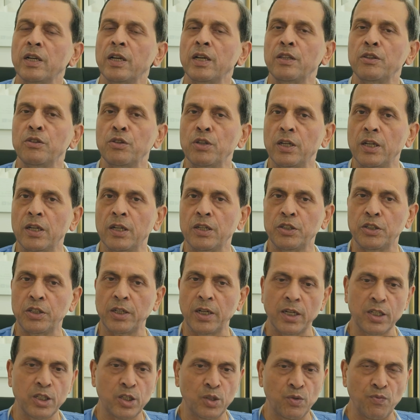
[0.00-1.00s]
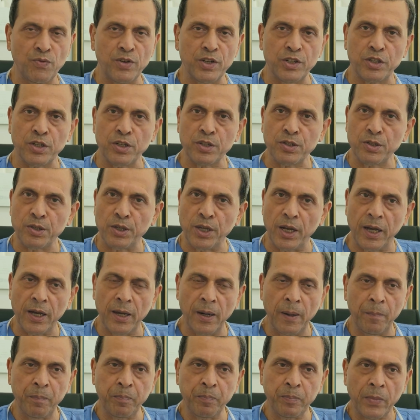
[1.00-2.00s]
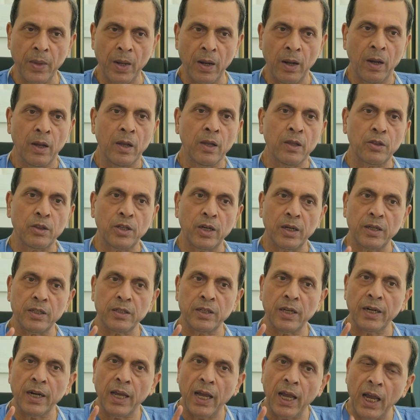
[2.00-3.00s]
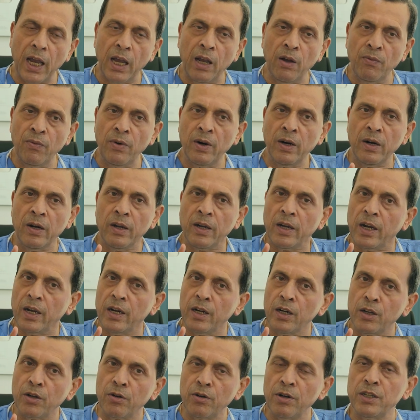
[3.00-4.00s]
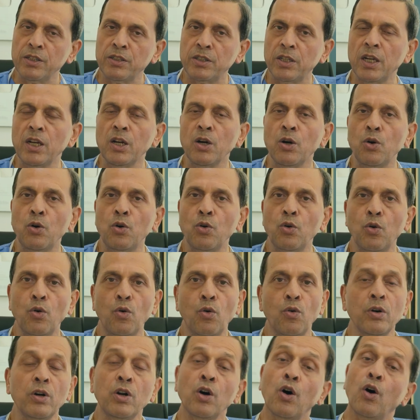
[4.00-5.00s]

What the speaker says: in the chest, which is there. There is an ever-increasing load